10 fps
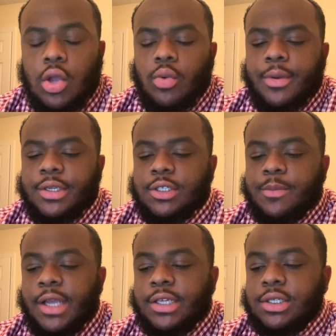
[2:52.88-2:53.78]
which is
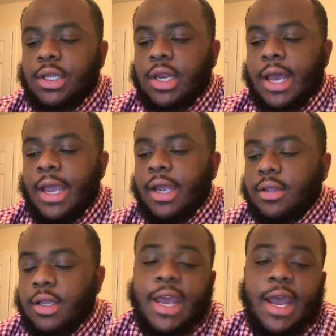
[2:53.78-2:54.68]
basically like
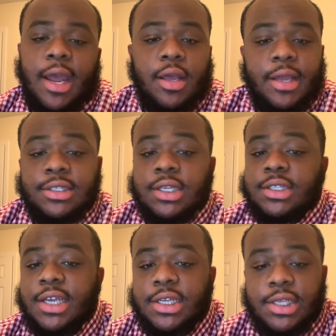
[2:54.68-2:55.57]
the data and
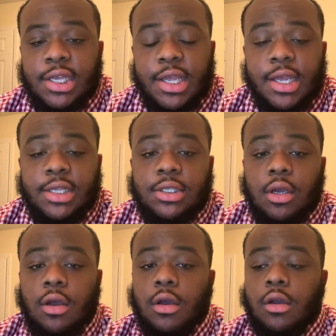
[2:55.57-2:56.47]
statistics
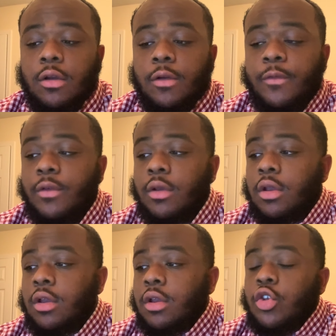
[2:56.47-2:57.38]
of
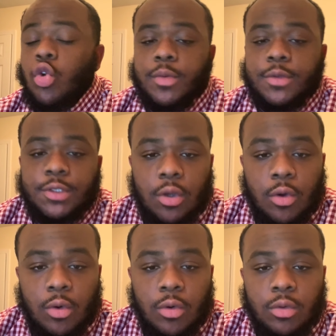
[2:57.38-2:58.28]
your
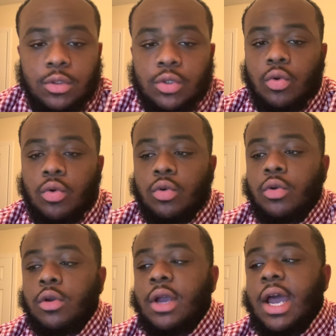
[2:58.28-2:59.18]
results,
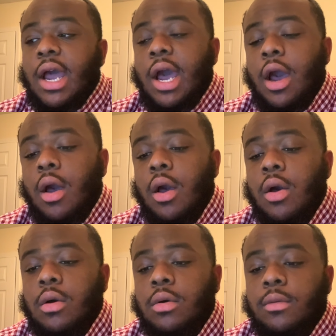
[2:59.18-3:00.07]
or
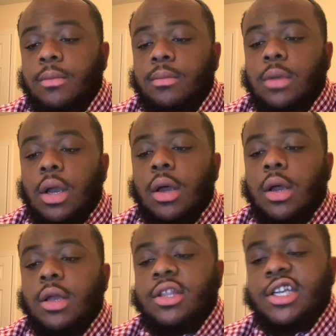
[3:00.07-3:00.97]
how
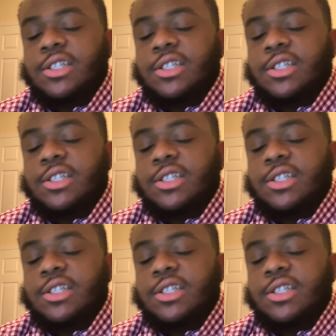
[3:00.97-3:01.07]
this